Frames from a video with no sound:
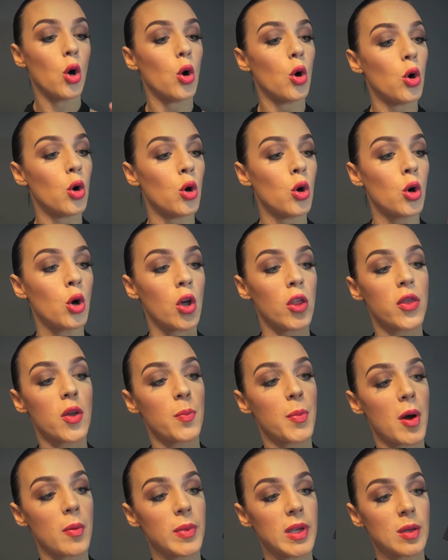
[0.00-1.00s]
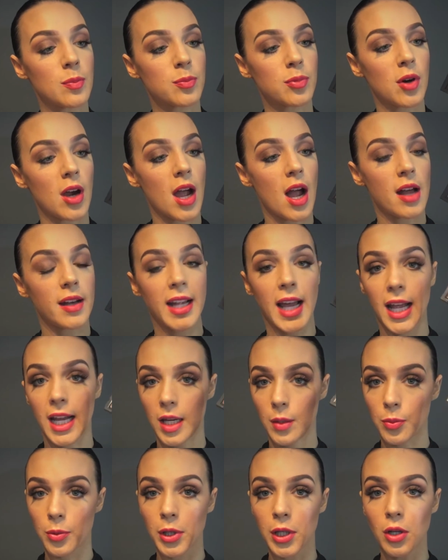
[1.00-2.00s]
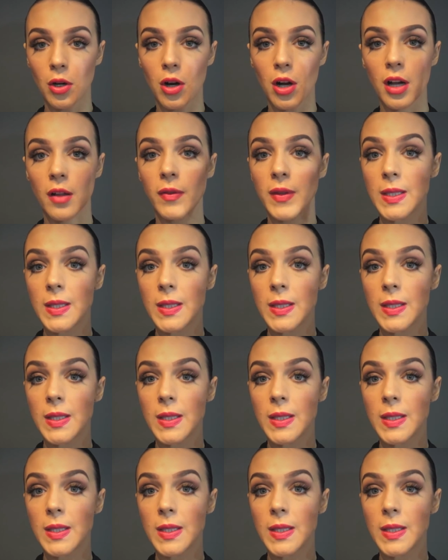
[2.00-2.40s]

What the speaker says: or the Bobbi Brown Apricot.